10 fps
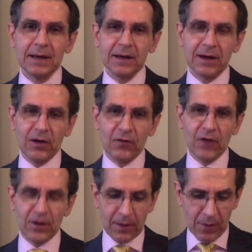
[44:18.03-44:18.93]
uh,
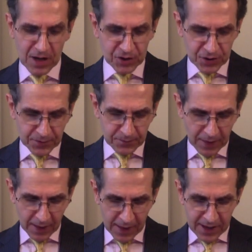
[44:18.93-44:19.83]
very much.
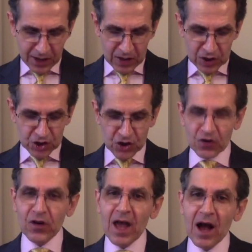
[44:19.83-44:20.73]

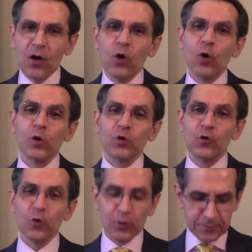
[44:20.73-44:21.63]
Sharia gold
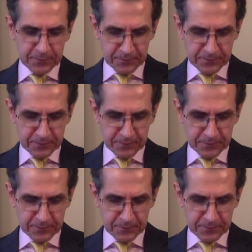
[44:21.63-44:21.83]
rule,